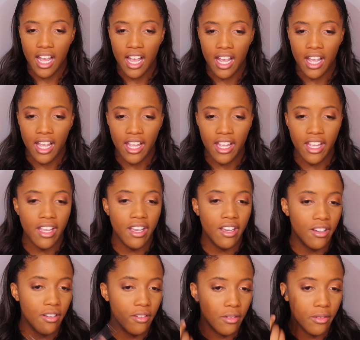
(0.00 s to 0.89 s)

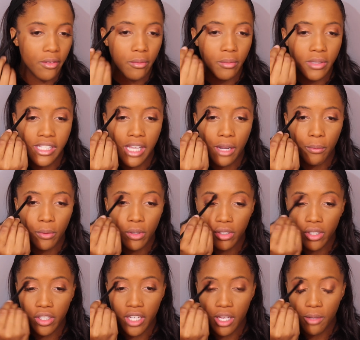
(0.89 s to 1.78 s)
I was at
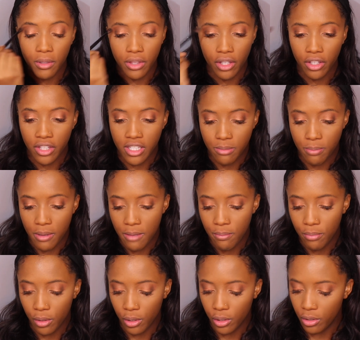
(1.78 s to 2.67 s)
work all day with all these
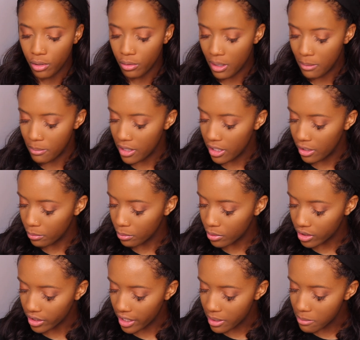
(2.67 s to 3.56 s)
people who, I mean,
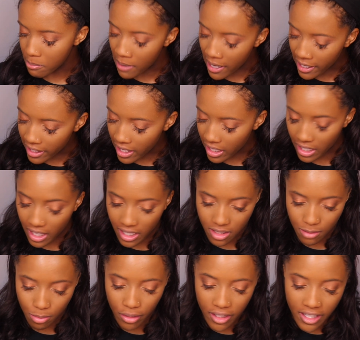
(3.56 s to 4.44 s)
were like begging
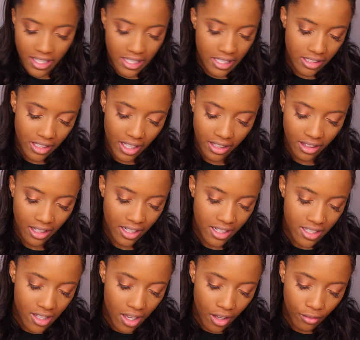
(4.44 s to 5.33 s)
us, please, like,
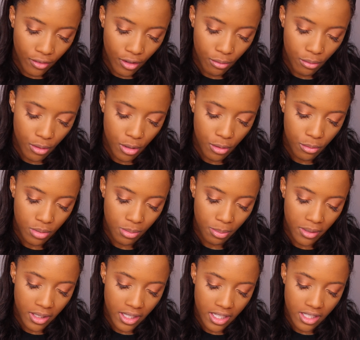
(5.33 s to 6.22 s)
let us out of our rooms,
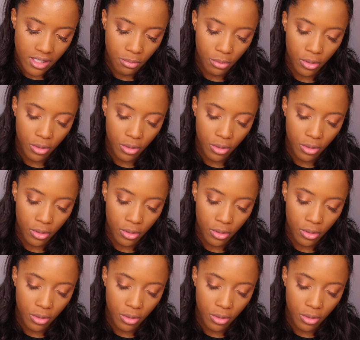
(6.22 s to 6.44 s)
please.